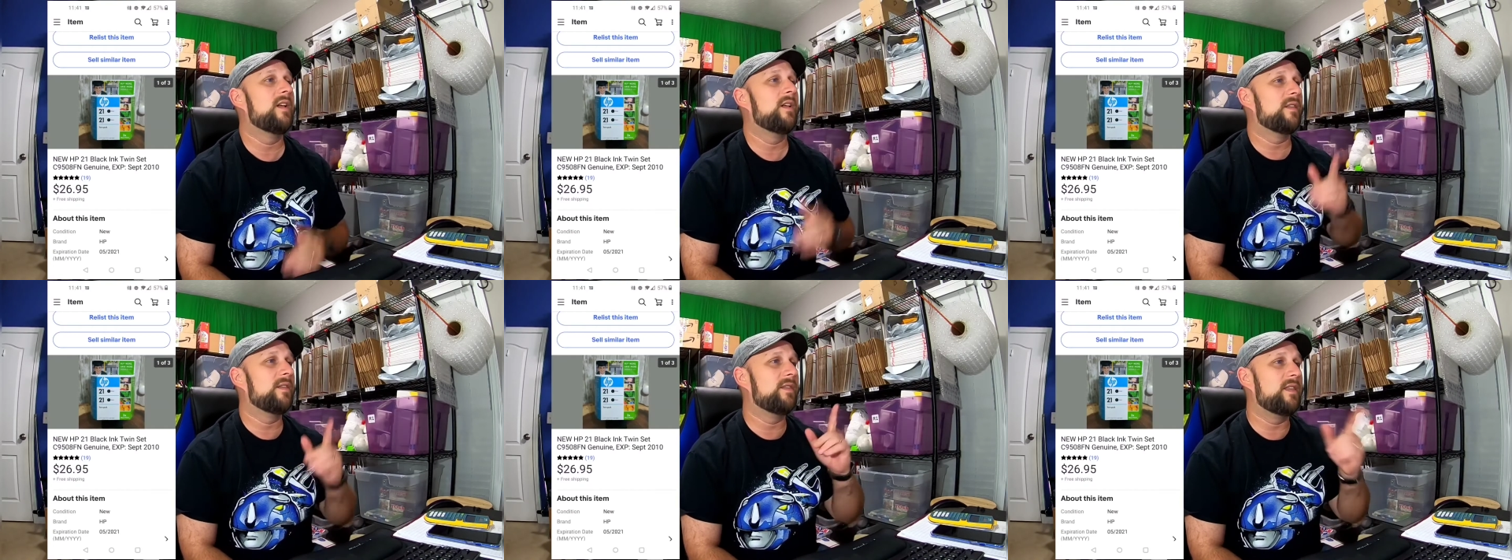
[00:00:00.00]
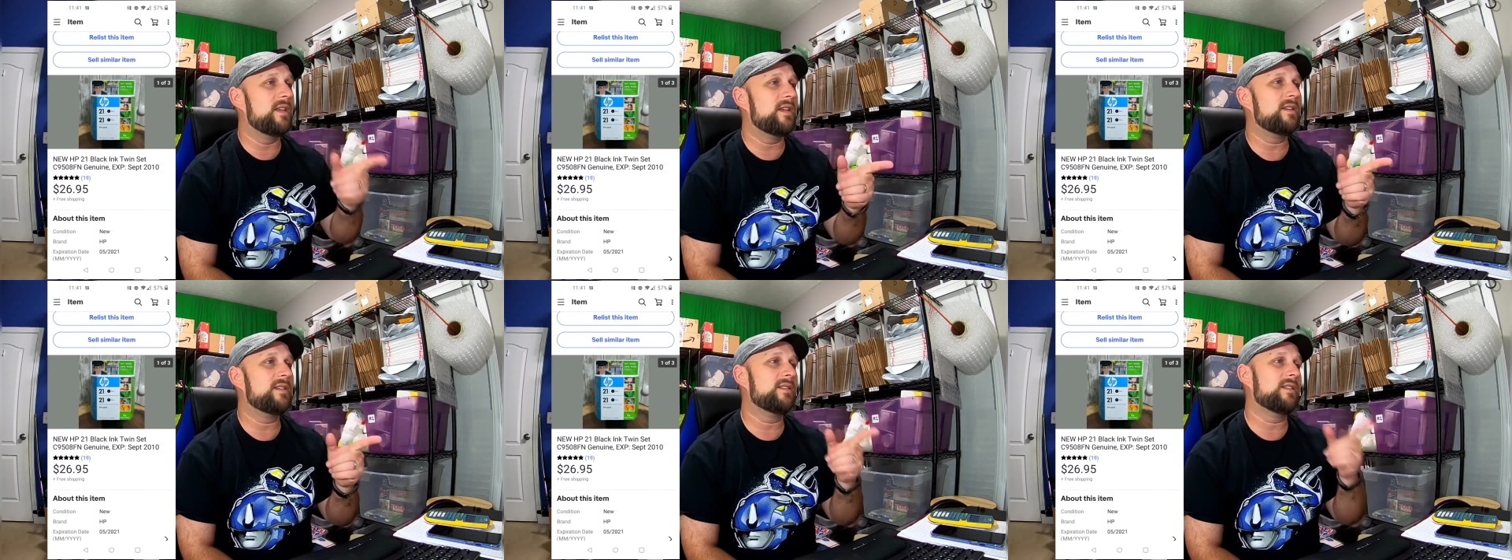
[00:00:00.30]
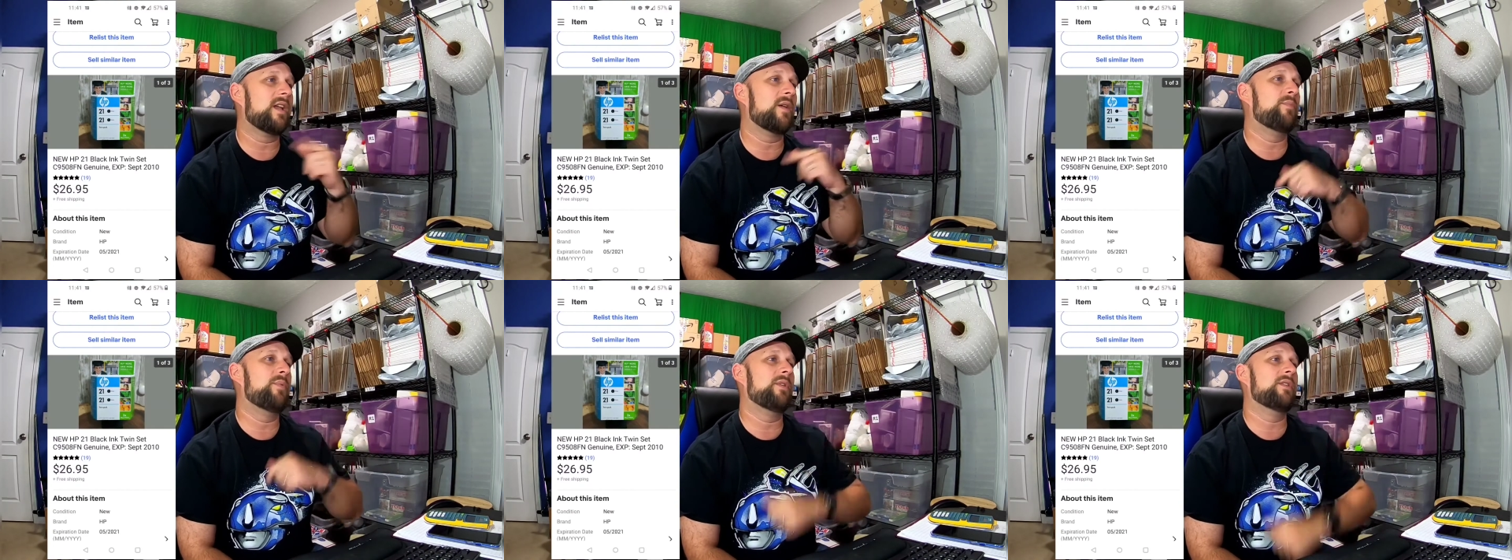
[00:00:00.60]
This
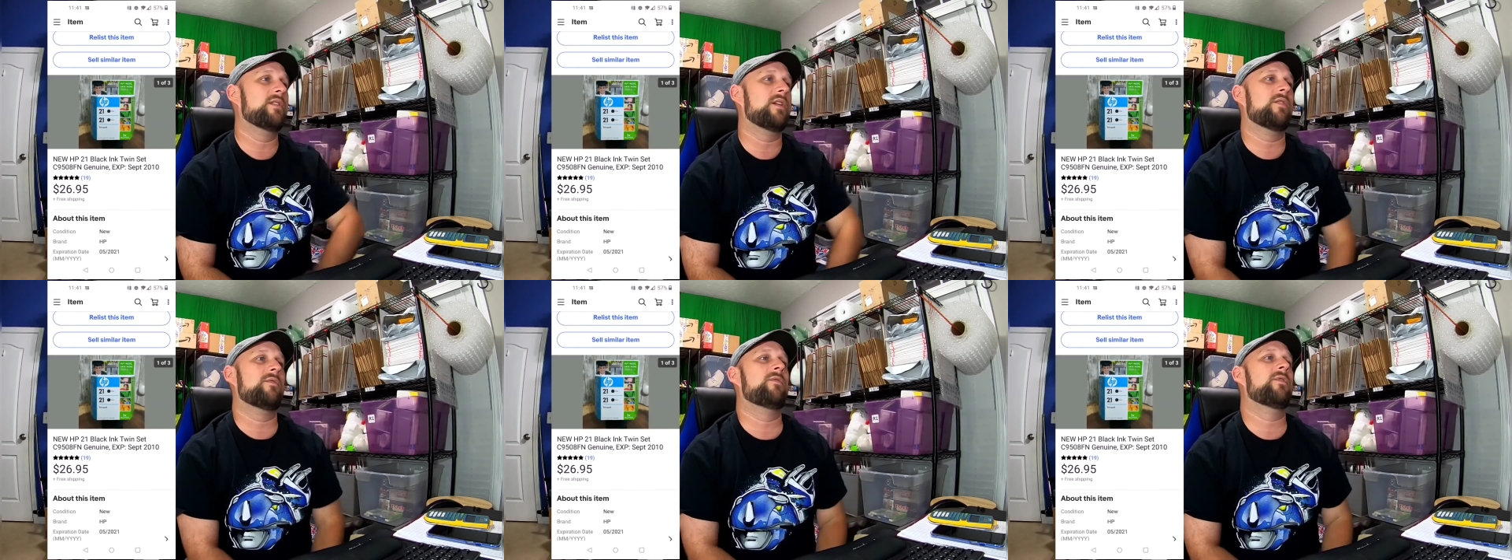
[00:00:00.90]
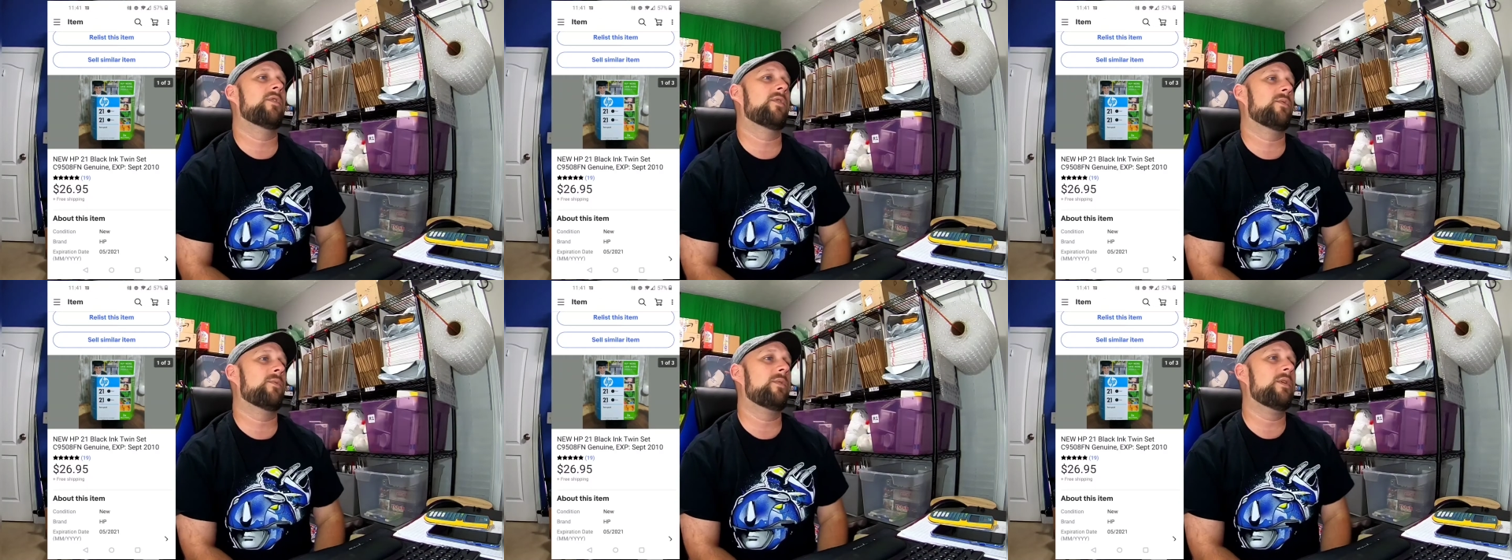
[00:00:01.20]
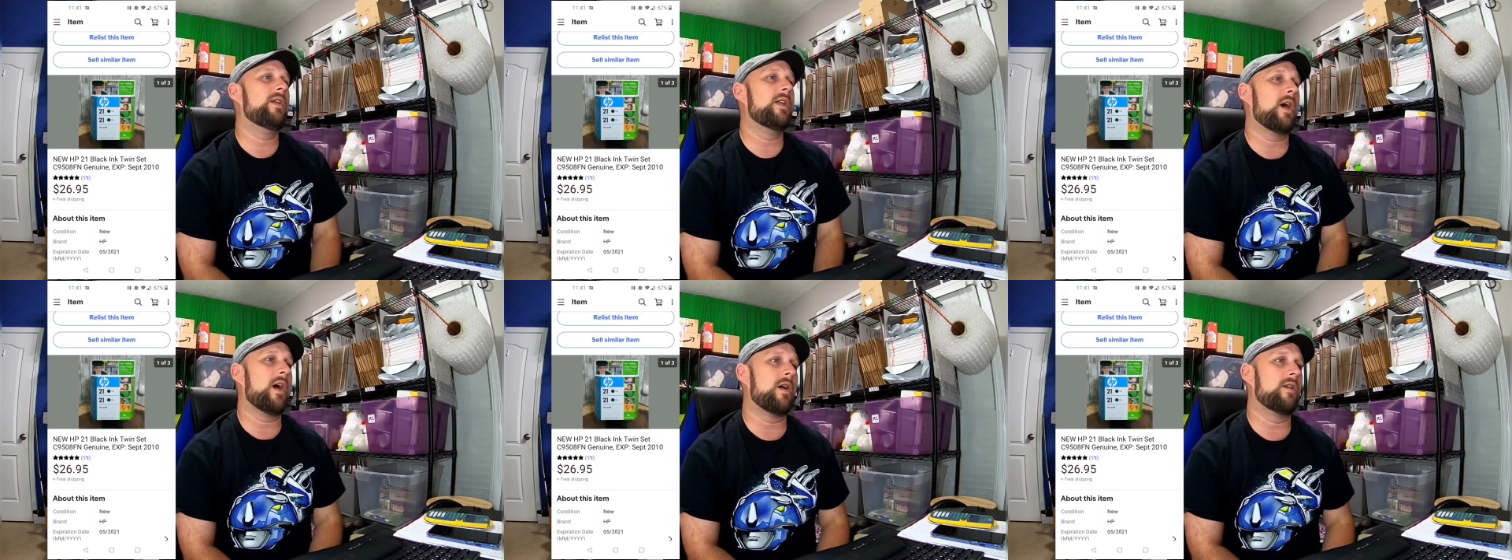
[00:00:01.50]
I picked up for
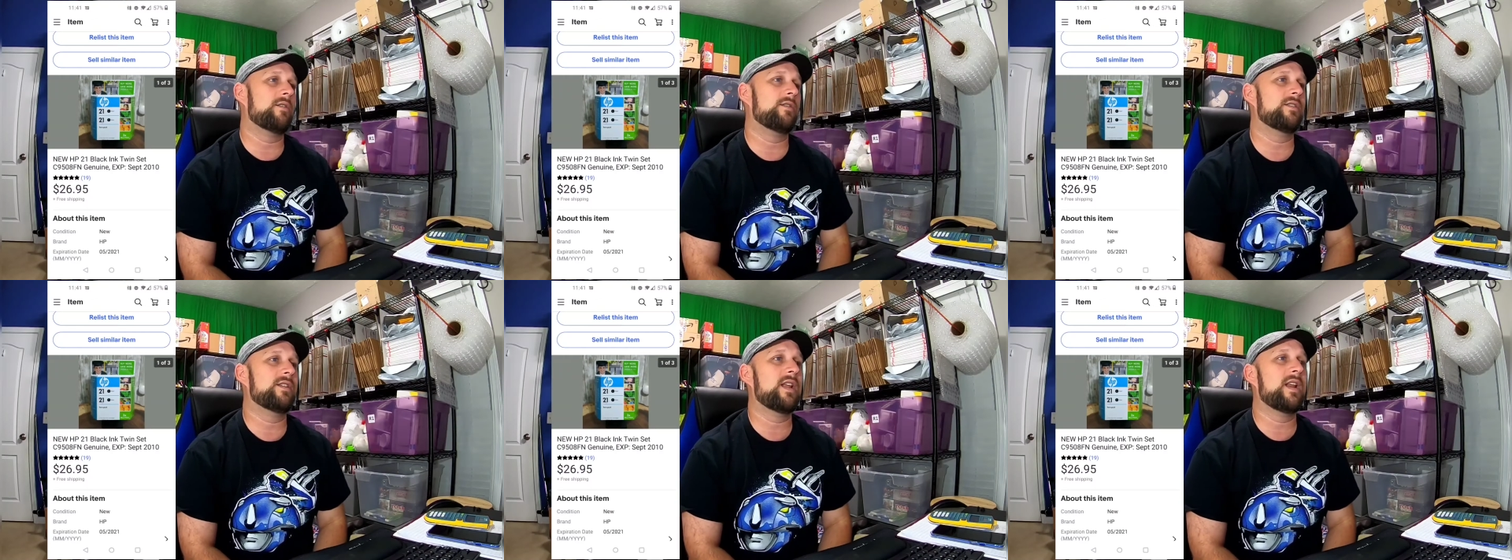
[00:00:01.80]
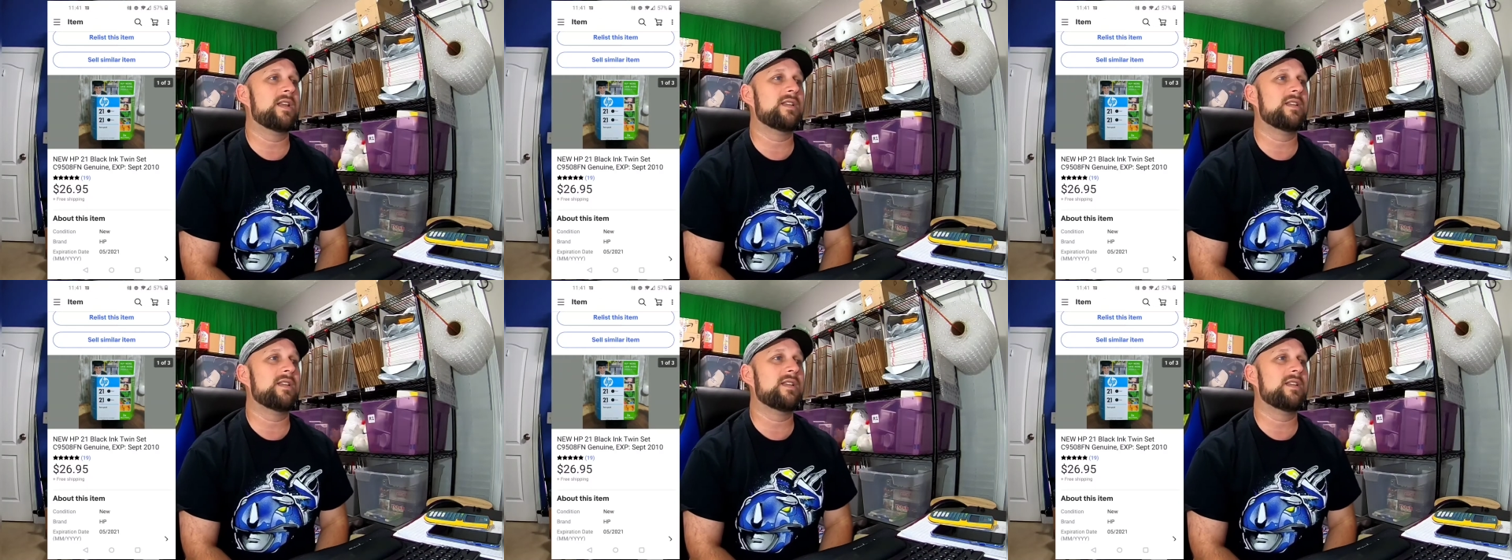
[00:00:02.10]
$3, and I